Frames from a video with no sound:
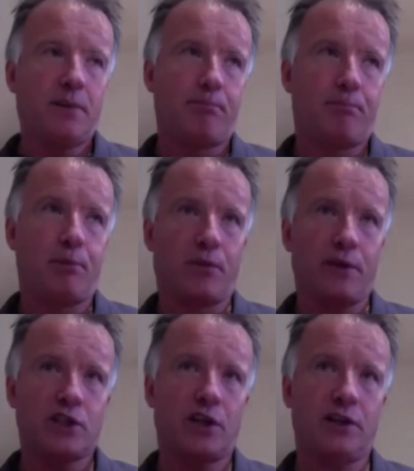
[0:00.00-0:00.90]
But
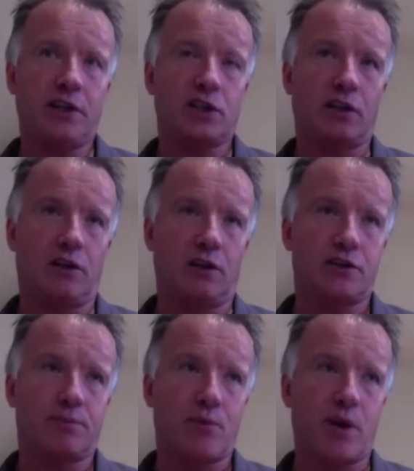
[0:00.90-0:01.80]
returning to
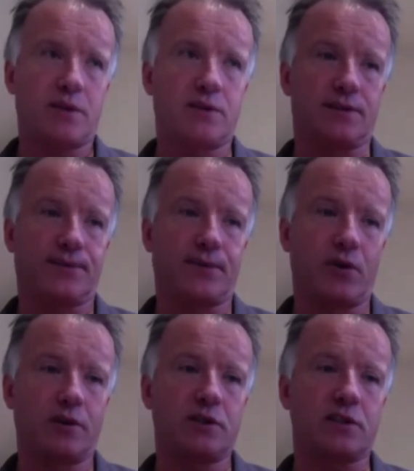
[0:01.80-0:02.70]
large predators, for
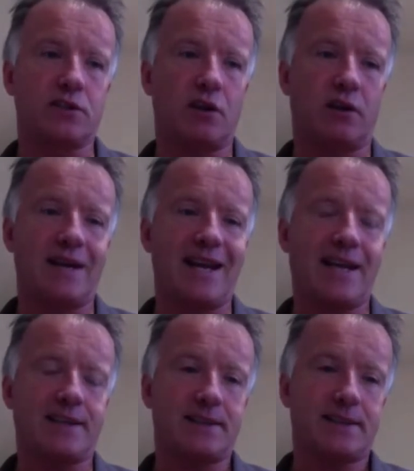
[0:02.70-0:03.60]
us, it's not
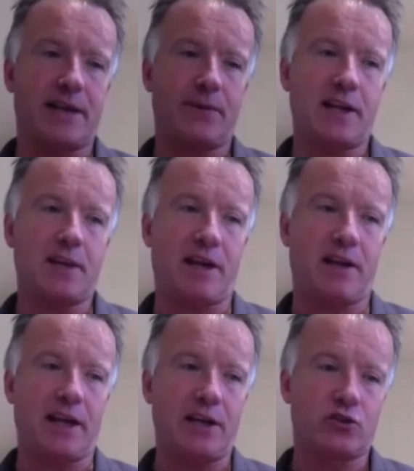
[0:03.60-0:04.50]
necessarily
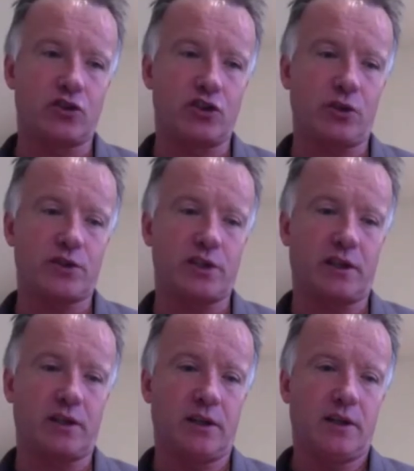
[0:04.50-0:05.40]
about
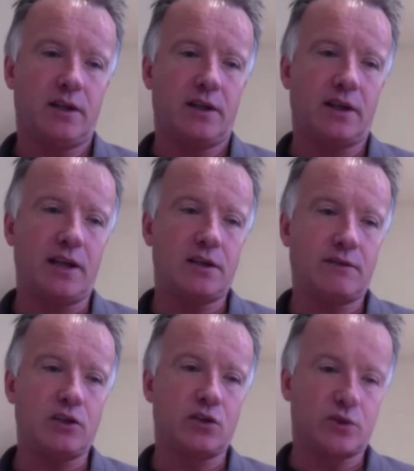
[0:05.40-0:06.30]
introducing
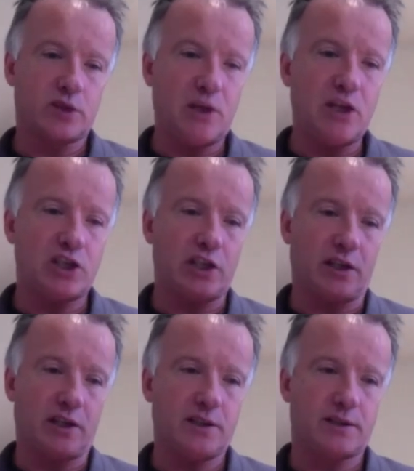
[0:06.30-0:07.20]
individual
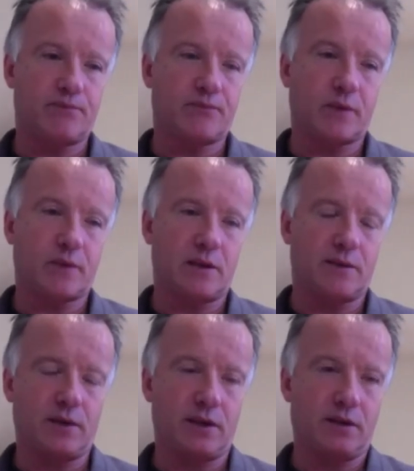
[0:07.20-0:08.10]
species.
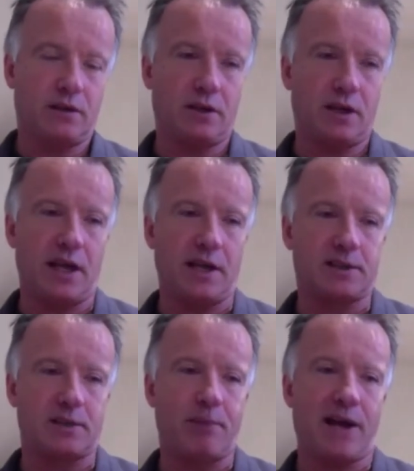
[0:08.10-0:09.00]

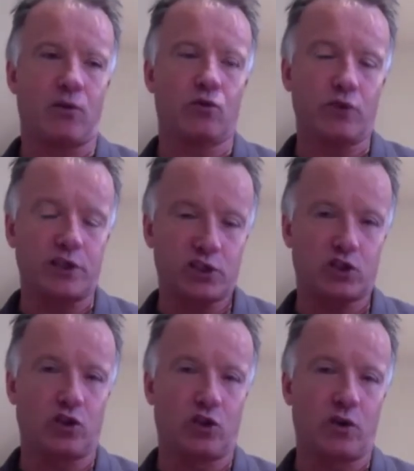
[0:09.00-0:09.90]
It's about
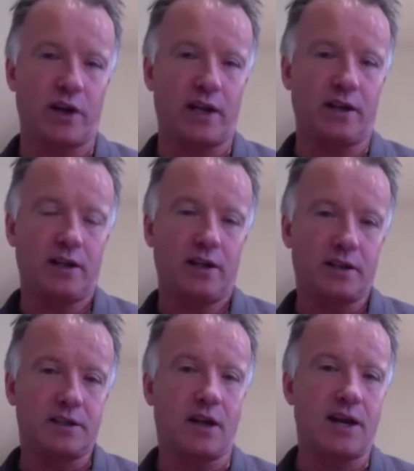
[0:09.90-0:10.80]
restoring
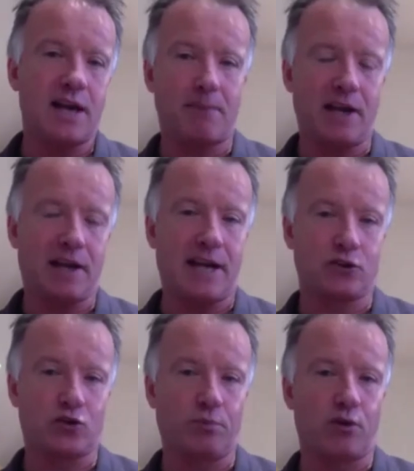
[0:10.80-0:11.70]
dynamic
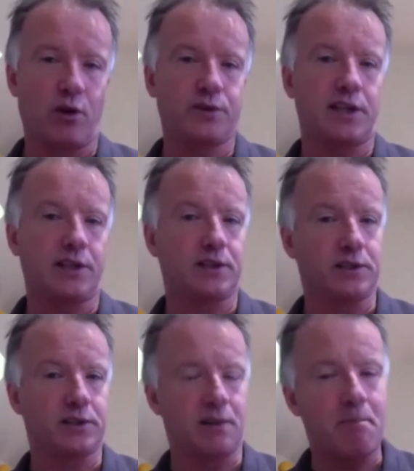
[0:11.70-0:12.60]
natural processes.
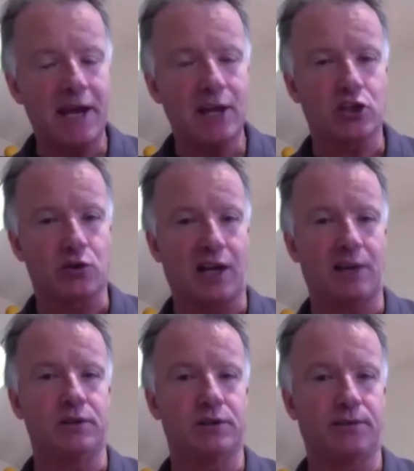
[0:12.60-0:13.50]
And a major
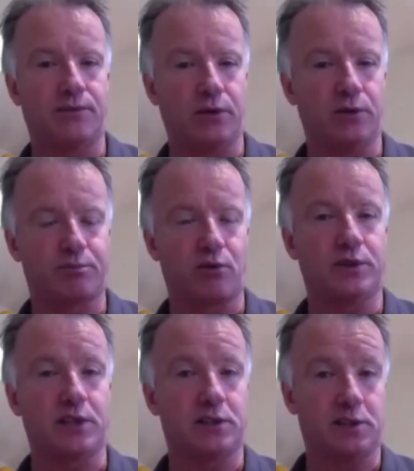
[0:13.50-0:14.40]
element of those
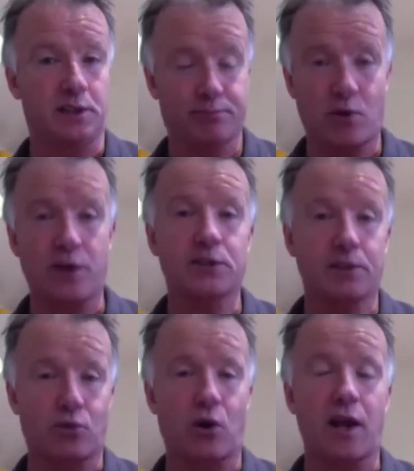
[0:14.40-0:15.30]
processes is
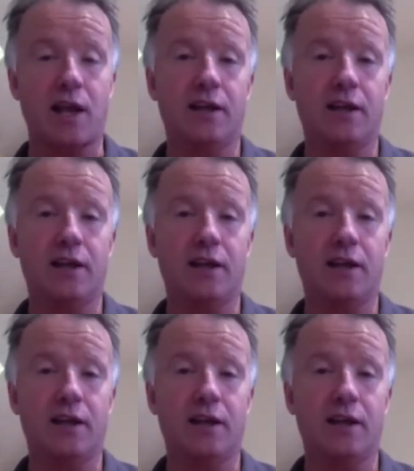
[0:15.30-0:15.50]
predator-prey